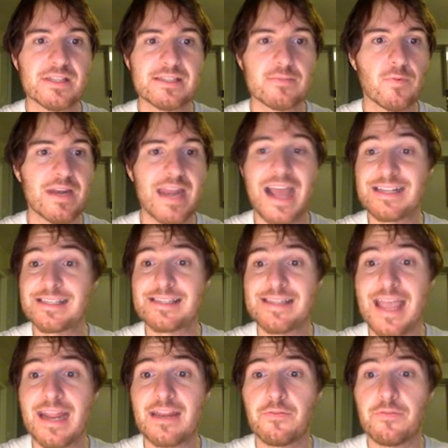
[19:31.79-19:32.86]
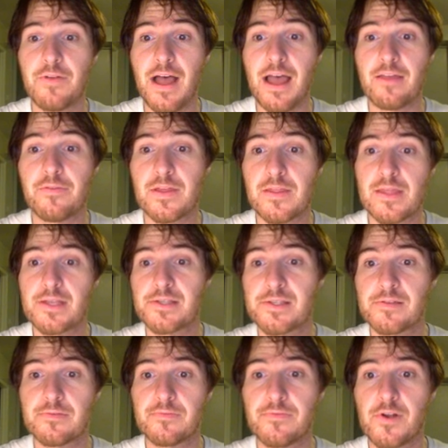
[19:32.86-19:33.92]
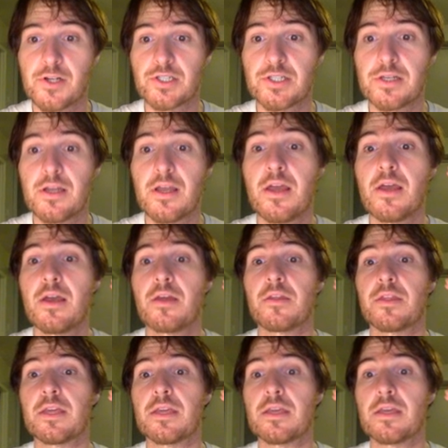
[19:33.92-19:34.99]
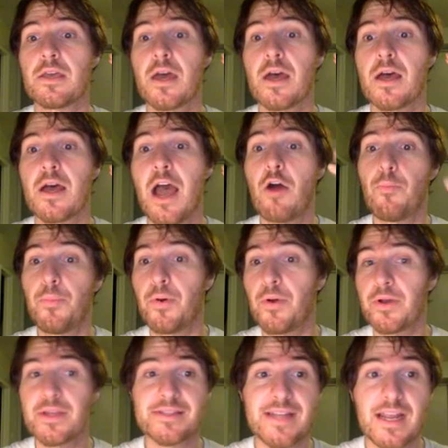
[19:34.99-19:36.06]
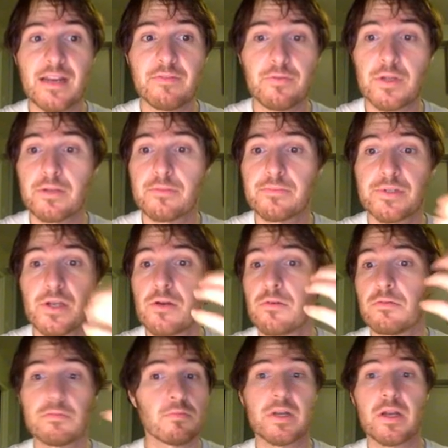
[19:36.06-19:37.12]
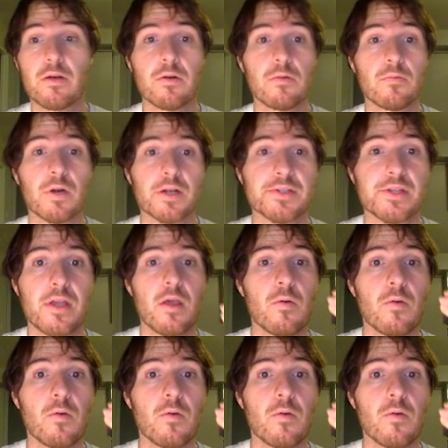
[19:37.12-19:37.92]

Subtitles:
when x is negative 5 in this function, the output is negative 3. So we know it works.